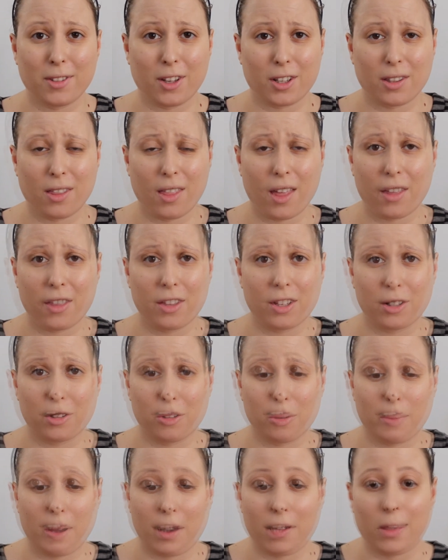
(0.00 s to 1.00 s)
Nothing new about that.
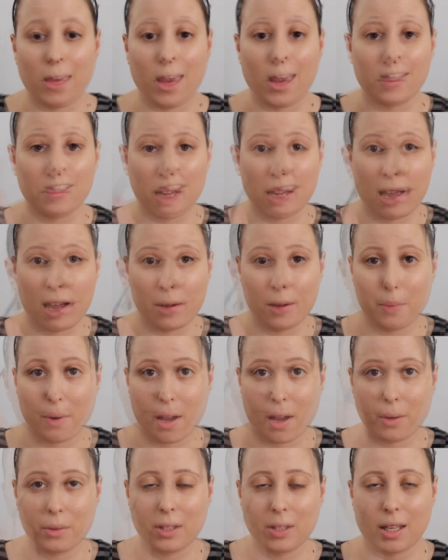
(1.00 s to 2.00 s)
All done with my
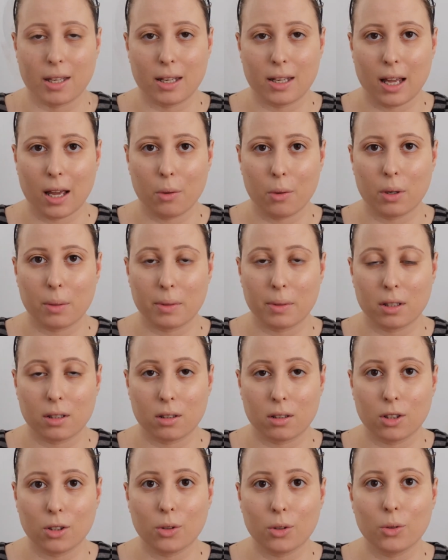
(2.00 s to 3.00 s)
eyebrows, and now what I'm
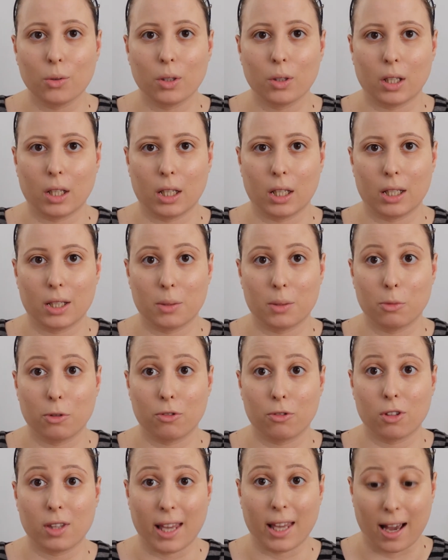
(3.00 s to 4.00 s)
gonna do is
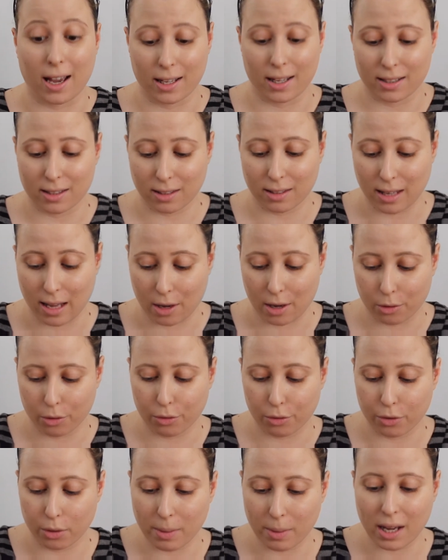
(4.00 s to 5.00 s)
move to the eyes. Now
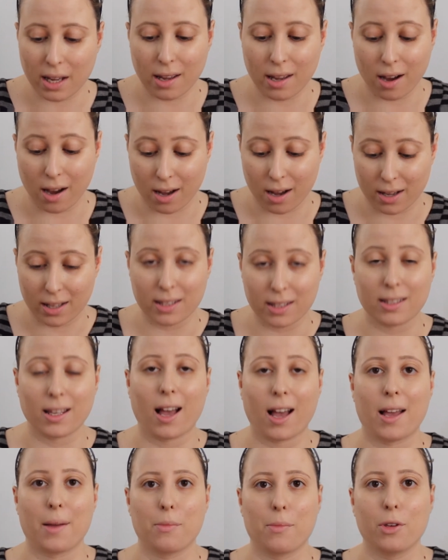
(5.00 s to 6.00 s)
for my eyes,
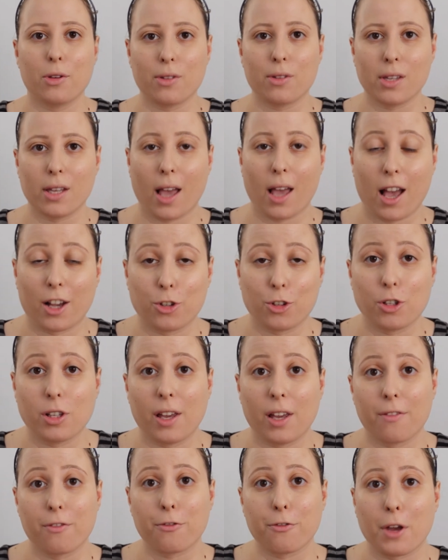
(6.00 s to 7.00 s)
I'm using
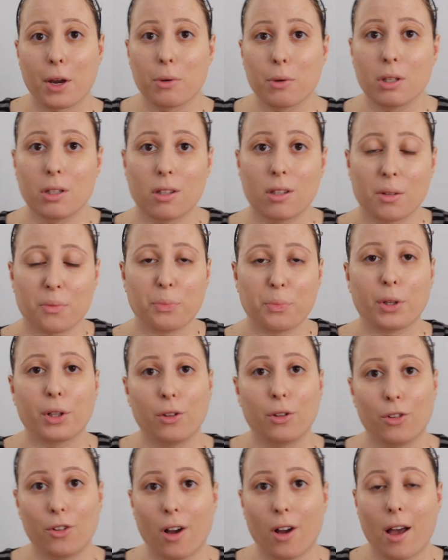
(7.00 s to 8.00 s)
actually a very simple
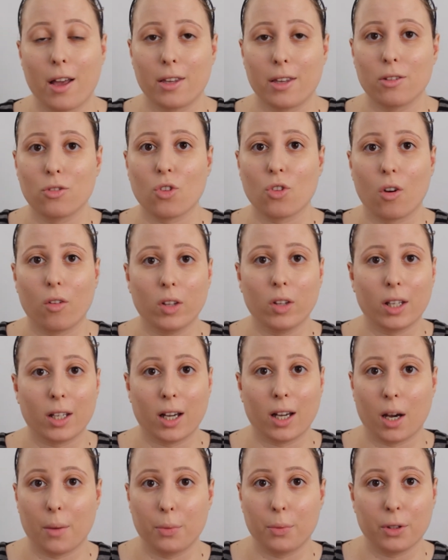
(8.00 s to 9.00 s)
look. I use only a
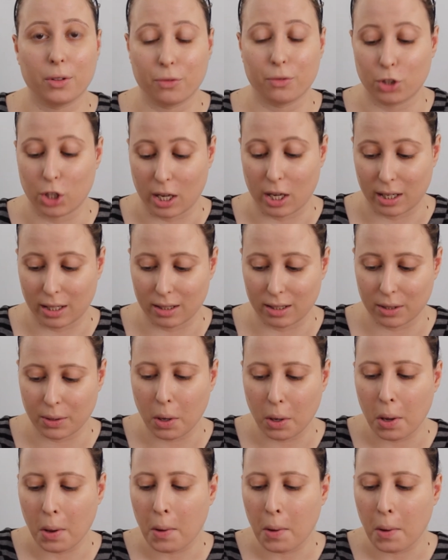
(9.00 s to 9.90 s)
couple of shades.